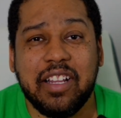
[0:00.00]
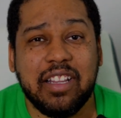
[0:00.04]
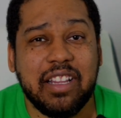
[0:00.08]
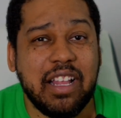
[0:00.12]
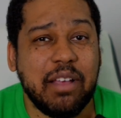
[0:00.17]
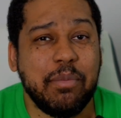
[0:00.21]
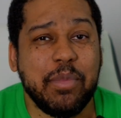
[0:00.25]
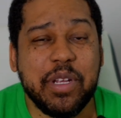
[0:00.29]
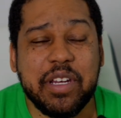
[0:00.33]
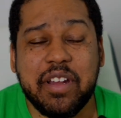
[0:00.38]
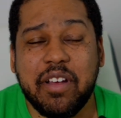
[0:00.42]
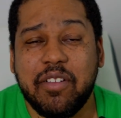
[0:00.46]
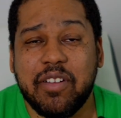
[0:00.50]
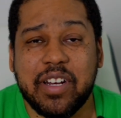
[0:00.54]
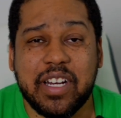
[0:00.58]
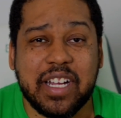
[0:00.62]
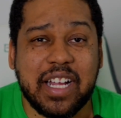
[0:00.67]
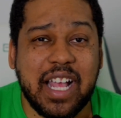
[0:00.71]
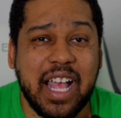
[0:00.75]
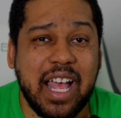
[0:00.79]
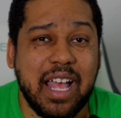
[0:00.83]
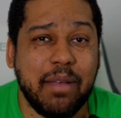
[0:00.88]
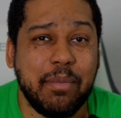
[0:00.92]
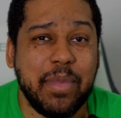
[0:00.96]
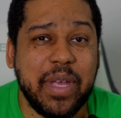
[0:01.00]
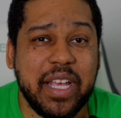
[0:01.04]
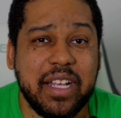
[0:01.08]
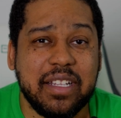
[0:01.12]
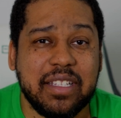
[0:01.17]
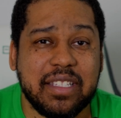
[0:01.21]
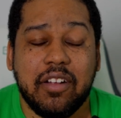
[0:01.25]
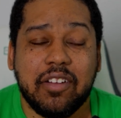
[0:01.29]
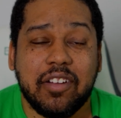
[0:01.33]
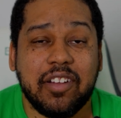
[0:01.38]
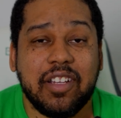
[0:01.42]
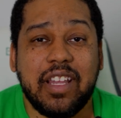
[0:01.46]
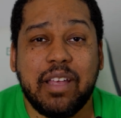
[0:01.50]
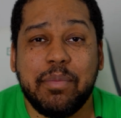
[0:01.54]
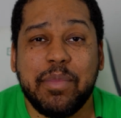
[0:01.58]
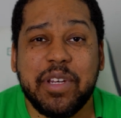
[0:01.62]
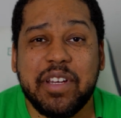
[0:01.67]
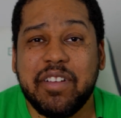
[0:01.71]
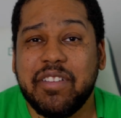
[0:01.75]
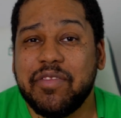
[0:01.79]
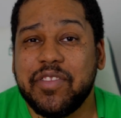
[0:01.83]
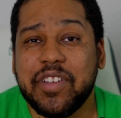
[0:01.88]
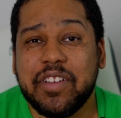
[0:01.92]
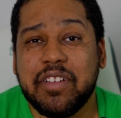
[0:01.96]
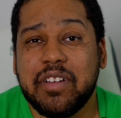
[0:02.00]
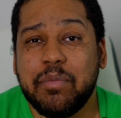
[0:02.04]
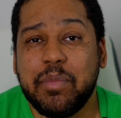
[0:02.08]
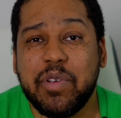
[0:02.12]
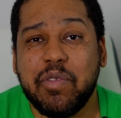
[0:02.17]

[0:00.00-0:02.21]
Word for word: Let me know in the comments, or let me know if you're going to